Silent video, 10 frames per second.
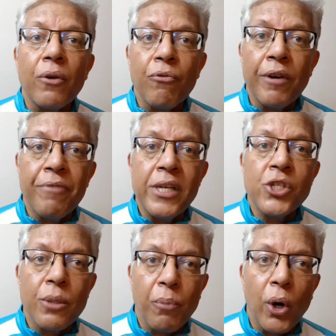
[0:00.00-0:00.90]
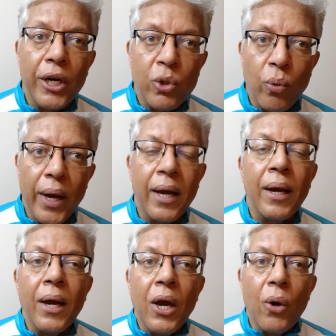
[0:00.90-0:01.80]
we have reached a point where
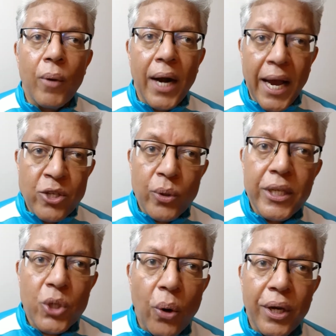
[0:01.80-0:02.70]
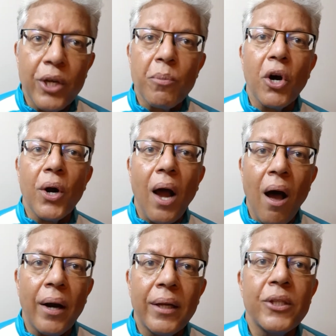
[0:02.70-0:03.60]
we are actually talking about
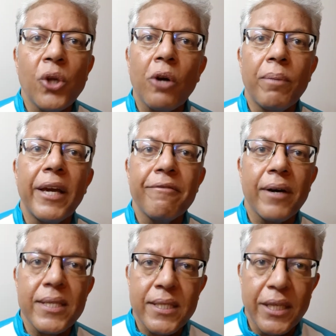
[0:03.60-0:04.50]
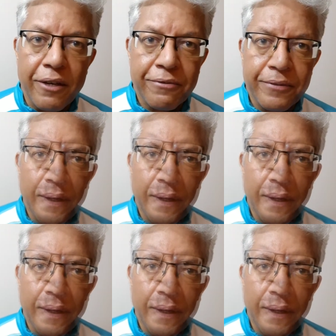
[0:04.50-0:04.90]
Anand not playing fast enough.